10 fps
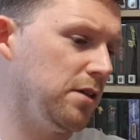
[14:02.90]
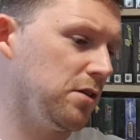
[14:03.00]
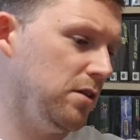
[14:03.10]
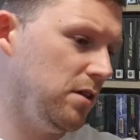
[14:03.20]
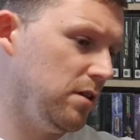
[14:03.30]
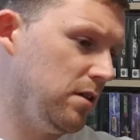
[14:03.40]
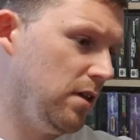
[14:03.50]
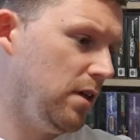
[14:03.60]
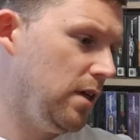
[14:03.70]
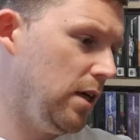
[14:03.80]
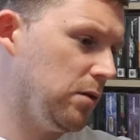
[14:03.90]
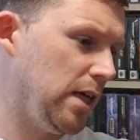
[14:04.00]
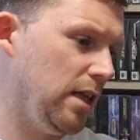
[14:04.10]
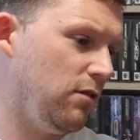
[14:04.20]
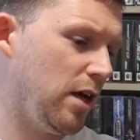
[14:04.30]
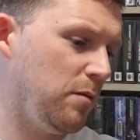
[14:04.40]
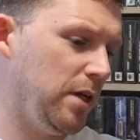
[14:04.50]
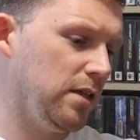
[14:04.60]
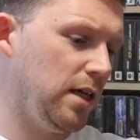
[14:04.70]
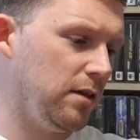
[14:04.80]
so I would highly
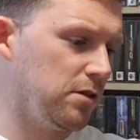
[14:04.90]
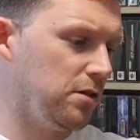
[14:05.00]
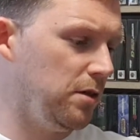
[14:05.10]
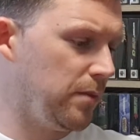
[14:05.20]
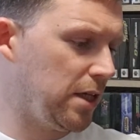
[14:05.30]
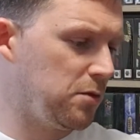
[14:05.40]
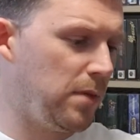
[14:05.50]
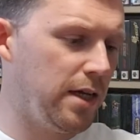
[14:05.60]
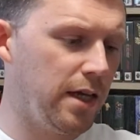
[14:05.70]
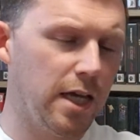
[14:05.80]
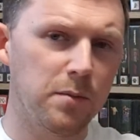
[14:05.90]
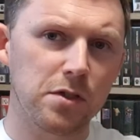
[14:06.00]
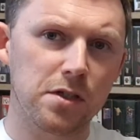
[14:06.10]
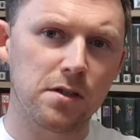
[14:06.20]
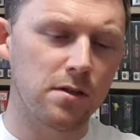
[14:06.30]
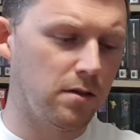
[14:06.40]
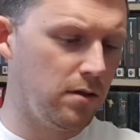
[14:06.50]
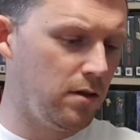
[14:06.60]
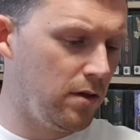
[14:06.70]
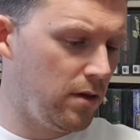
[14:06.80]
recommend that. So that's my games.
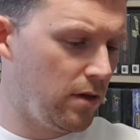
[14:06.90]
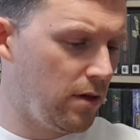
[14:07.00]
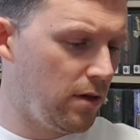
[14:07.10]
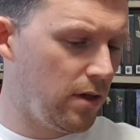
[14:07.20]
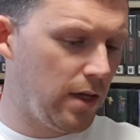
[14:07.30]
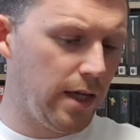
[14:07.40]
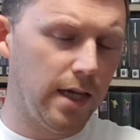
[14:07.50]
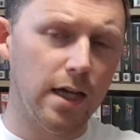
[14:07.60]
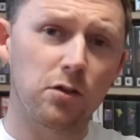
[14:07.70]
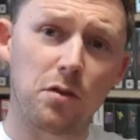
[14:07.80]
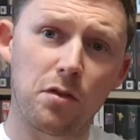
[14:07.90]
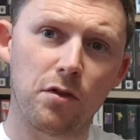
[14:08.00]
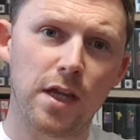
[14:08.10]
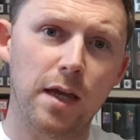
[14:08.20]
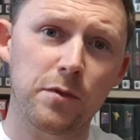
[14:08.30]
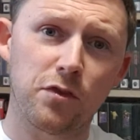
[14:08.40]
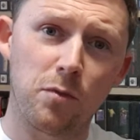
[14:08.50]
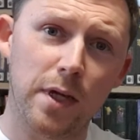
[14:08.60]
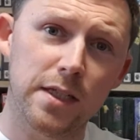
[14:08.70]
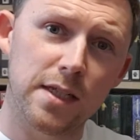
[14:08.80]
Another 3 games for
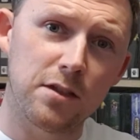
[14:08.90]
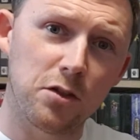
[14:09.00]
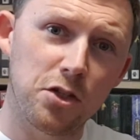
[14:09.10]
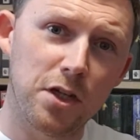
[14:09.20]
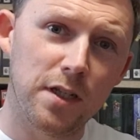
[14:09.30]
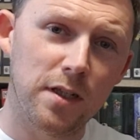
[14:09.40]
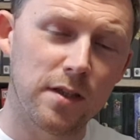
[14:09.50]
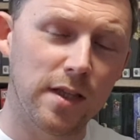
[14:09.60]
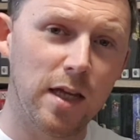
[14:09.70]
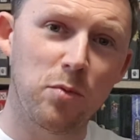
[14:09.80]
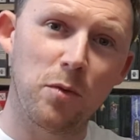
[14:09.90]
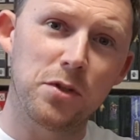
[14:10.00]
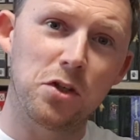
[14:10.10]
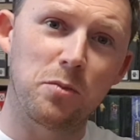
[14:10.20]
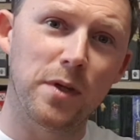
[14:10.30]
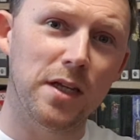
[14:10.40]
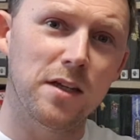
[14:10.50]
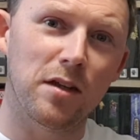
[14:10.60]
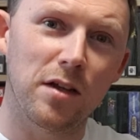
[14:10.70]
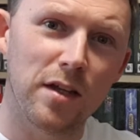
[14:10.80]
my Nintendo journey. They probably took
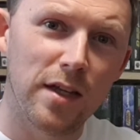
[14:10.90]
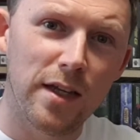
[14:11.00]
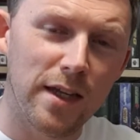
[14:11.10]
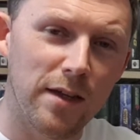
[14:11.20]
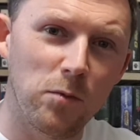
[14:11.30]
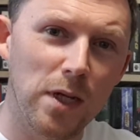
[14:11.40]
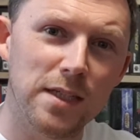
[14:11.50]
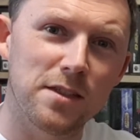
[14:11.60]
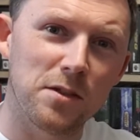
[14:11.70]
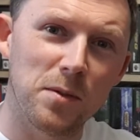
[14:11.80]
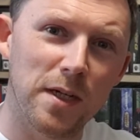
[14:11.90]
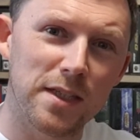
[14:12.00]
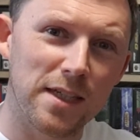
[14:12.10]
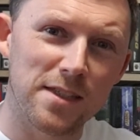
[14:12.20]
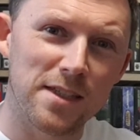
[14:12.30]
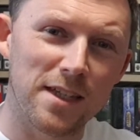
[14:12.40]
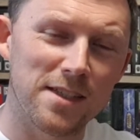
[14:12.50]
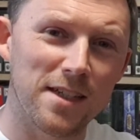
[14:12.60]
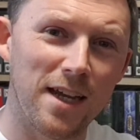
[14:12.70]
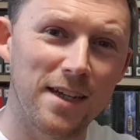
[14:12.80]
me well into
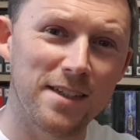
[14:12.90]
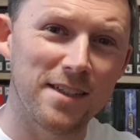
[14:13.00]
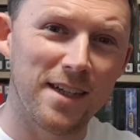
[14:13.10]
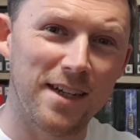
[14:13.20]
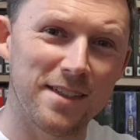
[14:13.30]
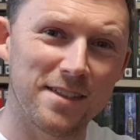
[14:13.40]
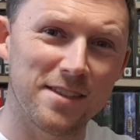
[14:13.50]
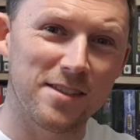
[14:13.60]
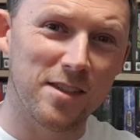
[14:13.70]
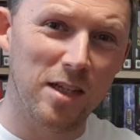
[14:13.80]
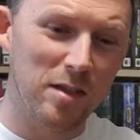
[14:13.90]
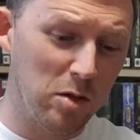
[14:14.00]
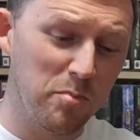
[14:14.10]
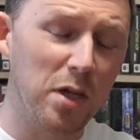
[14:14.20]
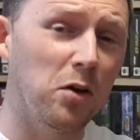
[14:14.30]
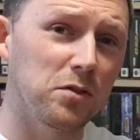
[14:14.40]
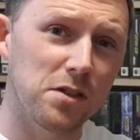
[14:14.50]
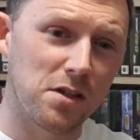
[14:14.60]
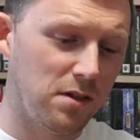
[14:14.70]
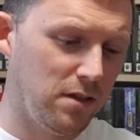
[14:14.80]
1999 and
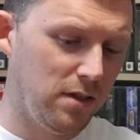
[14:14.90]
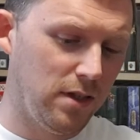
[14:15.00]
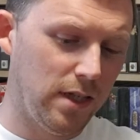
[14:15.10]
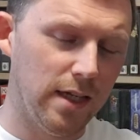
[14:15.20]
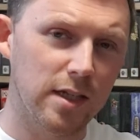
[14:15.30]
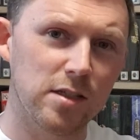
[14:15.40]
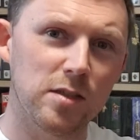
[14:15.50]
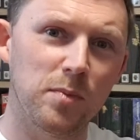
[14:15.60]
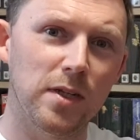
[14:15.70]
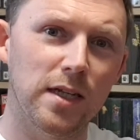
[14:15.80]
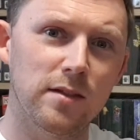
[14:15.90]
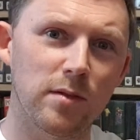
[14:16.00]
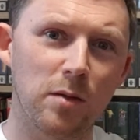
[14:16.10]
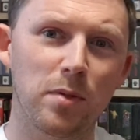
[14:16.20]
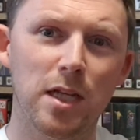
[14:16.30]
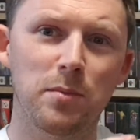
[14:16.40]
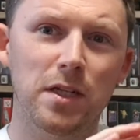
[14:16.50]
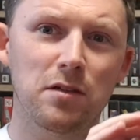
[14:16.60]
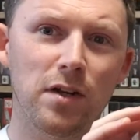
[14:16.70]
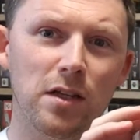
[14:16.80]
beyond to play, like
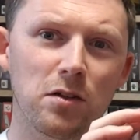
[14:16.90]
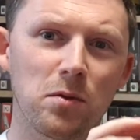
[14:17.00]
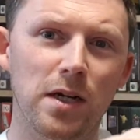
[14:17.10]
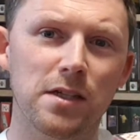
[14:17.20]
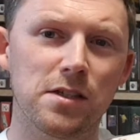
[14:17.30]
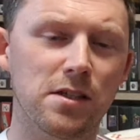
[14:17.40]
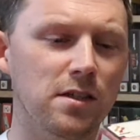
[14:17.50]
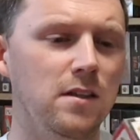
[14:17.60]
playability value wise.